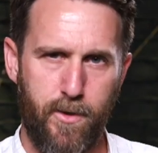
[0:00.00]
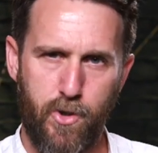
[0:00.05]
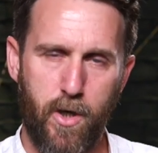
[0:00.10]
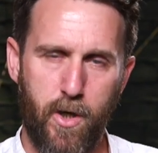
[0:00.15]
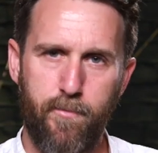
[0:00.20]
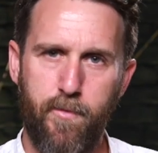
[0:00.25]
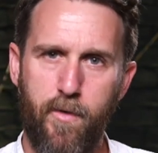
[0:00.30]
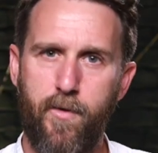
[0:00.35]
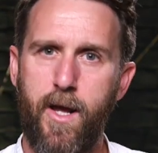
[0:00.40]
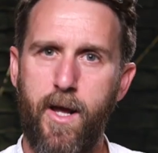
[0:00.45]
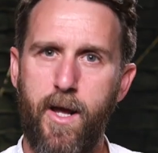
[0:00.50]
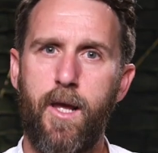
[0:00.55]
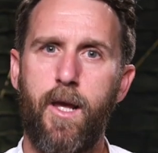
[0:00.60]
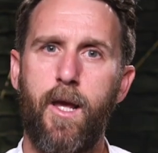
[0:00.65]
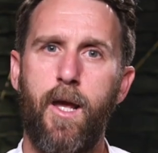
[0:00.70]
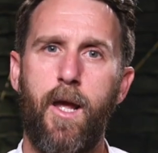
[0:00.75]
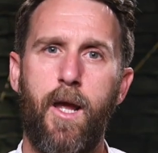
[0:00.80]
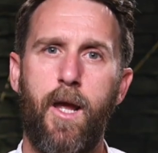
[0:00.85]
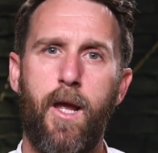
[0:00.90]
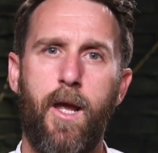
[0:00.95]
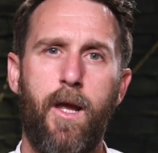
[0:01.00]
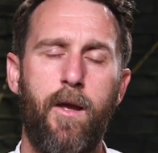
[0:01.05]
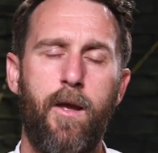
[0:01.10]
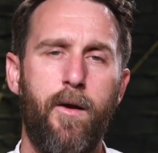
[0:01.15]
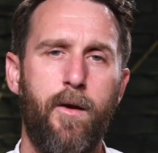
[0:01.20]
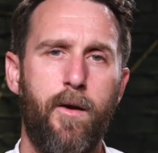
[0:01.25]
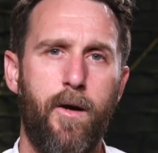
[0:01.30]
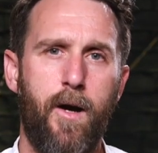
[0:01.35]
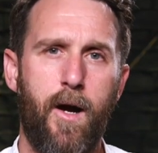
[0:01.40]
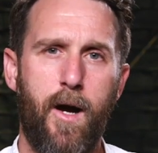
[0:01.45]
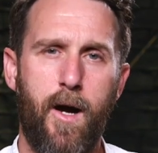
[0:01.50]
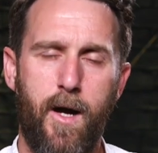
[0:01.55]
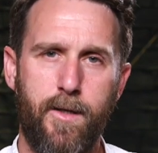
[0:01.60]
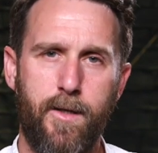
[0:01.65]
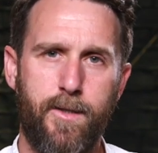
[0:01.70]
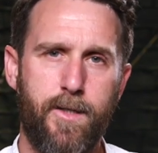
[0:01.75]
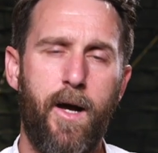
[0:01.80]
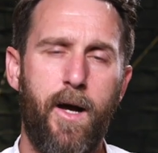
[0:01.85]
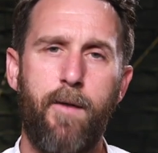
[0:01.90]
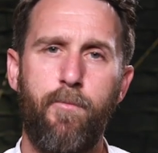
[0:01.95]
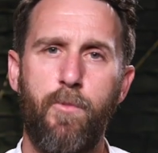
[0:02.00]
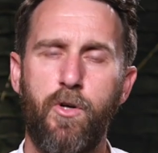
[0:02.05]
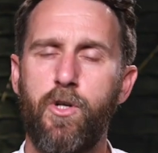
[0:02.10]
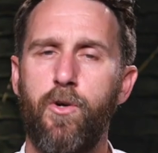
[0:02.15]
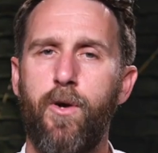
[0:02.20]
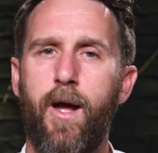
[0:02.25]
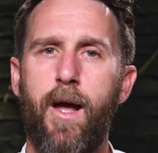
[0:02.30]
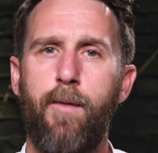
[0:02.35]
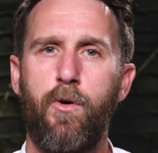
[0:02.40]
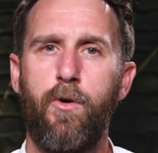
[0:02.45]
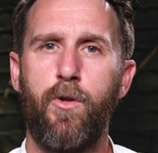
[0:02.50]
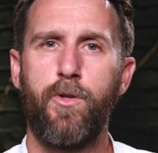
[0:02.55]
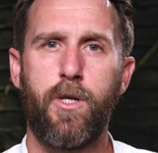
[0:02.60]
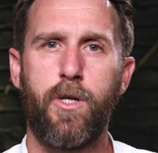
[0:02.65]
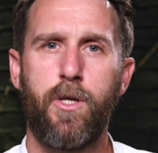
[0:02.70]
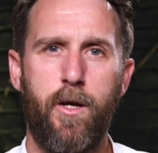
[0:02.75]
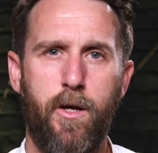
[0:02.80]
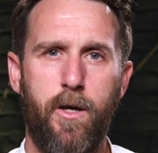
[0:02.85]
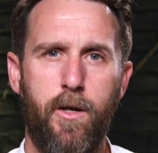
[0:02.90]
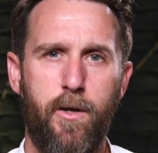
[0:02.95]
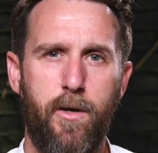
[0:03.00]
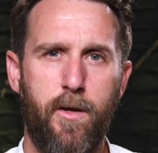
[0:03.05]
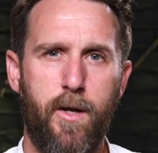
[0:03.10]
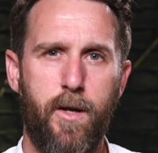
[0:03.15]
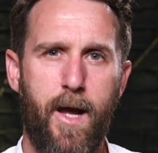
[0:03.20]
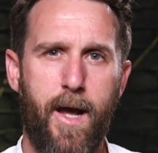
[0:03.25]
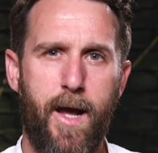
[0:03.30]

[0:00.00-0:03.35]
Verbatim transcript: John Vervaeke, uh, Diane Musho Hamilton,